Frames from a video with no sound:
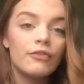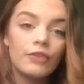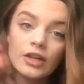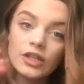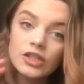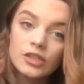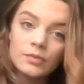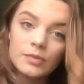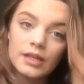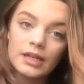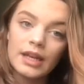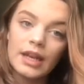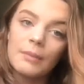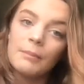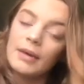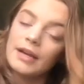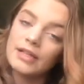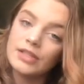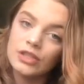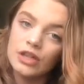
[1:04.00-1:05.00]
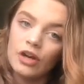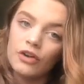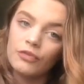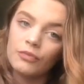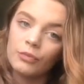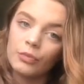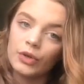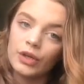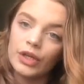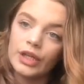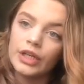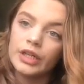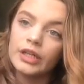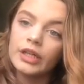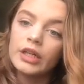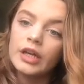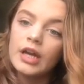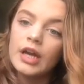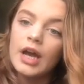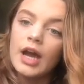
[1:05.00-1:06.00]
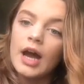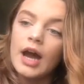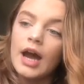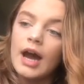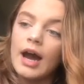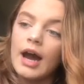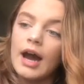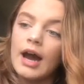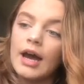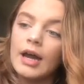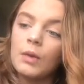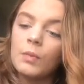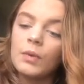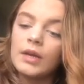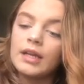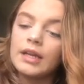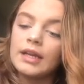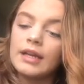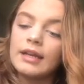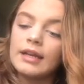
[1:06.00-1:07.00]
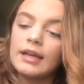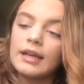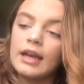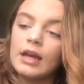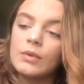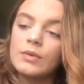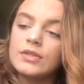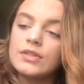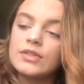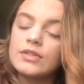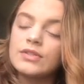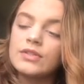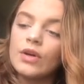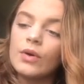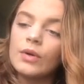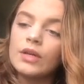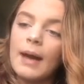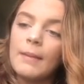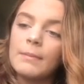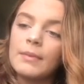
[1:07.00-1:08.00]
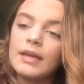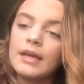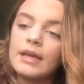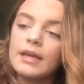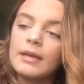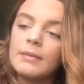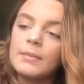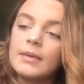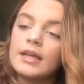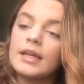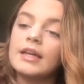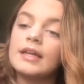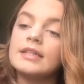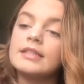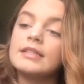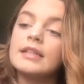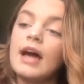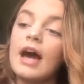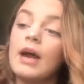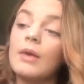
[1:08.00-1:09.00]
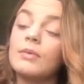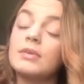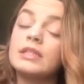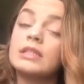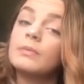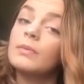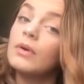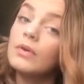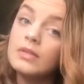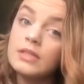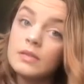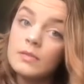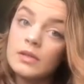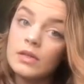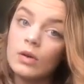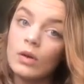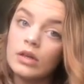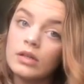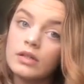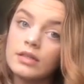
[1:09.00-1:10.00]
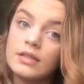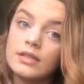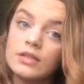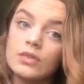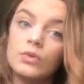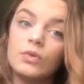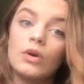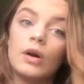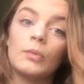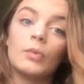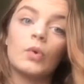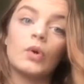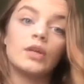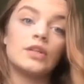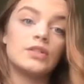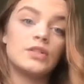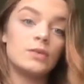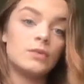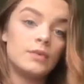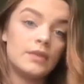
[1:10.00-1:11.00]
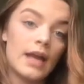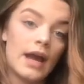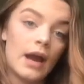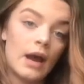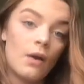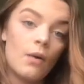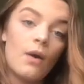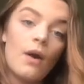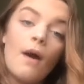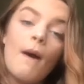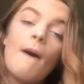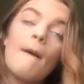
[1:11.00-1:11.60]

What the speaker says: freshman and my sophomore year, I went in and I was so happy because I was supposed to be going to the school I'm going to now,